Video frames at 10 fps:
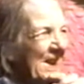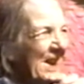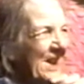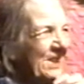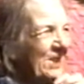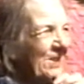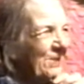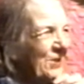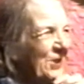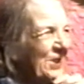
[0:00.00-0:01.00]
I thought
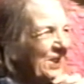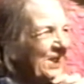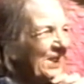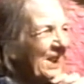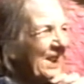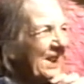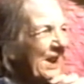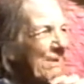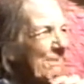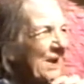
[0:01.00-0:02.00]
it wasn't nothing like
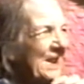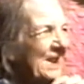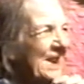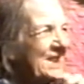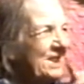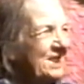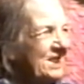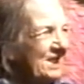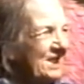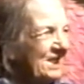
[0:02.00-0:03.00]
that man. I was
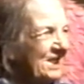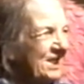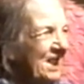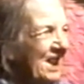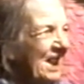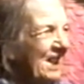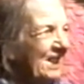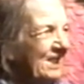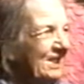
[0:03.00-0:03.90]
just a little child.